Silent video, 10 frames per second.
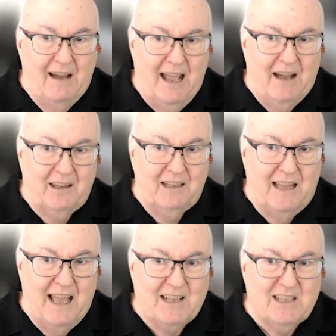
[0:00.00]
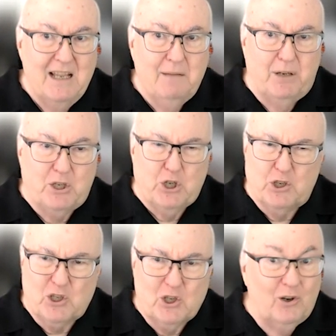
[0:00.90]
of the glass, but you
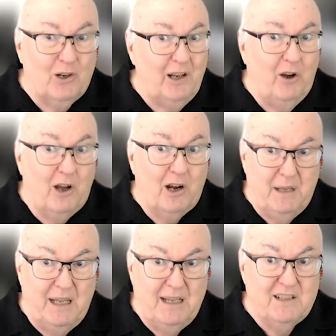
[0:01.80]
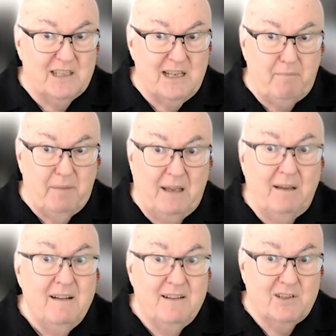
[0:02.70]
certainly ought to begin
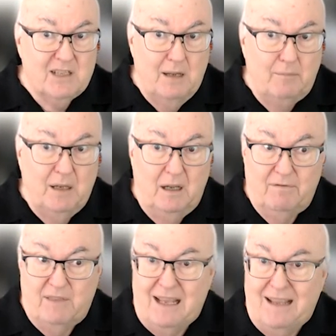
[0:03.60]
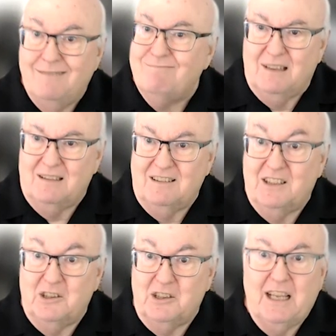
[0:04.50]
sipping some of the
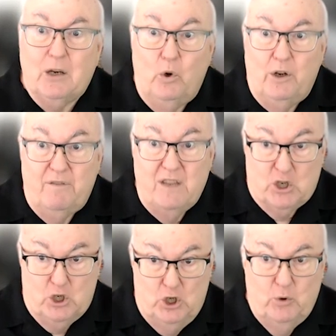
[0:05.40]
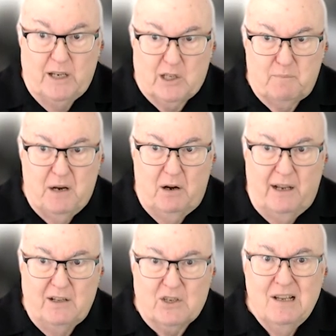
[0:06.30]
liquid of this new
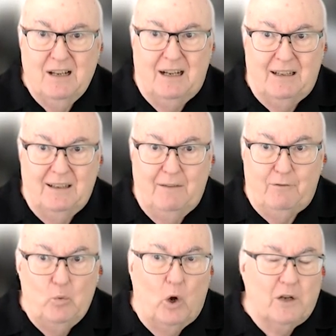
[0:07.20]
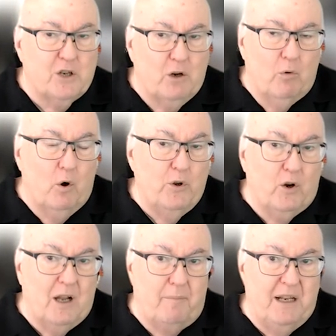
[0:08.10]
experience if you want to grow
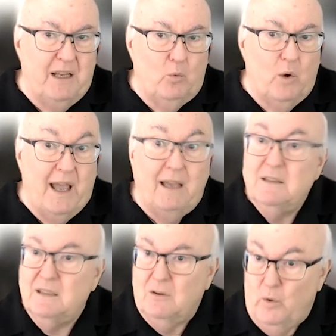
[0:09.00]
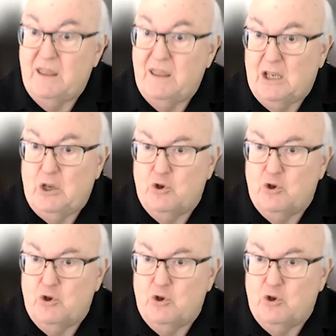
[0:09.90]
your company the way we think